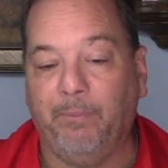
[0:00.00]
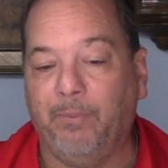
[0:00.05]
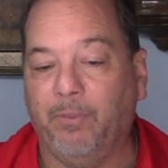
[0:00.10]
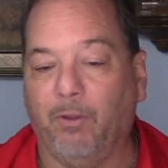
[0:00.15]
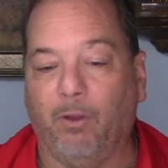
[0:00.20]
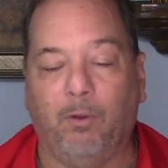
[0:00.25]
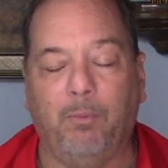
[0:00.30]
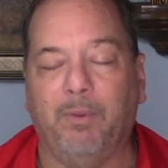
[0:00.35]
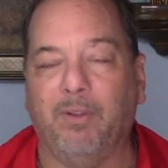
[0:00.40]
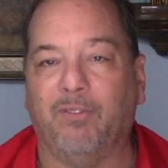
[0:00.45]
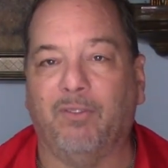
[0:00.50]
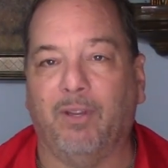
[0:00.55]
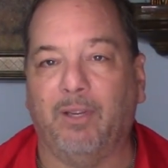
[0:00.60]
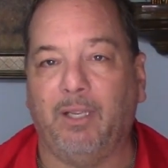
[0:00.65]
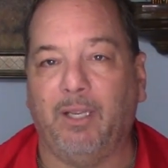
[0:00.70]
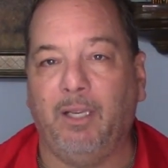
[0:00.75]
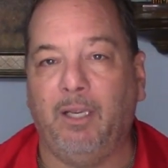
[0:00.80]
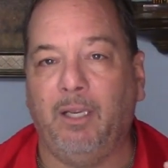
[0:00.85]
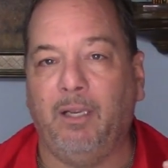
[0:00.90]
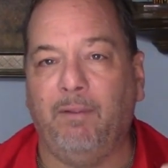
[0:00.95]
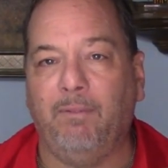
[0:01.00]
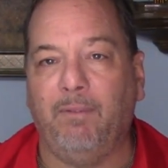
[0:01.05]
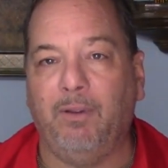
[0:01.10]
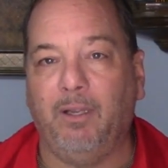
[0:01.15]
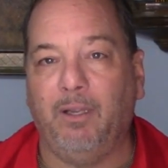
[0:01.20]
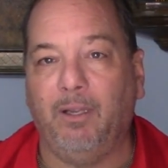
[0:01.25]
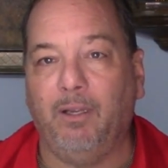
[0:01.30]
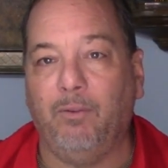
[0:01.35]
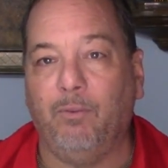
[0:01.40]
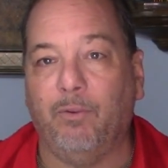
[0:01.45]
Nope, it said
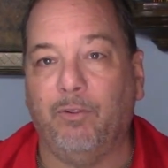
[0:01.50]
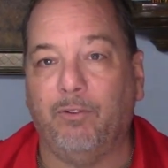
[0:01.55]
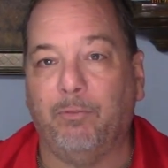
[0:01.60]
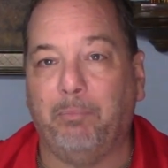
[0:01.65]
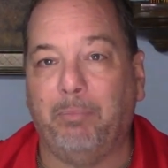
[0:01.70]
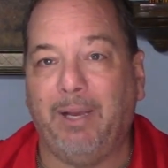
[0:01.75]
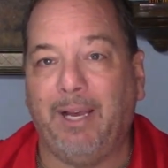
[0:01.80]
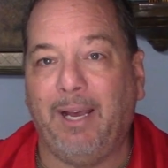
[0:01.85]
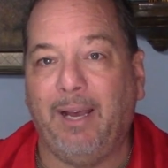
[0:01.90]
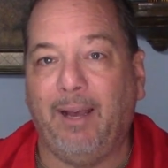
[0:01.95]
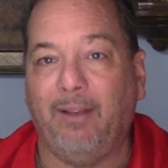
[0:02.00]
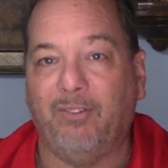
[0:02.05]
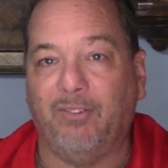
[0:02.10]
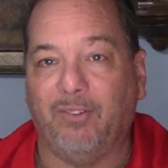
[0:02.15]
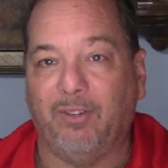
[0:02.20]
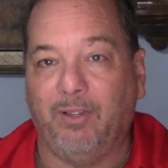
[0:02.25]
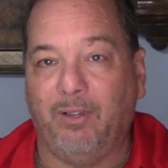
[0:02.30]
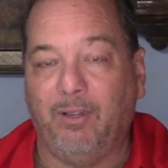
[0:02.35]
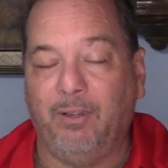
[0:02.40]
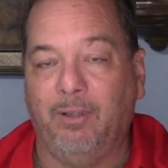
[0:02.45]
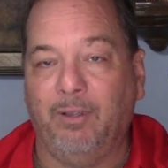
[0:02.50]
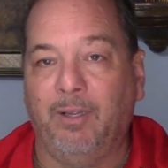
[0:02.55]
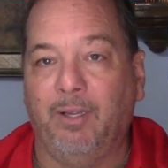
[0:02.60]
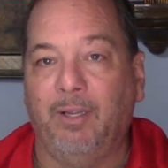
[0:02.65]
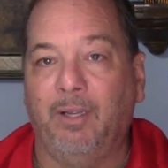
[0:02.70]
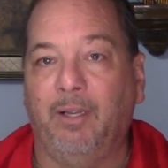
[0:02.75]
evening was passing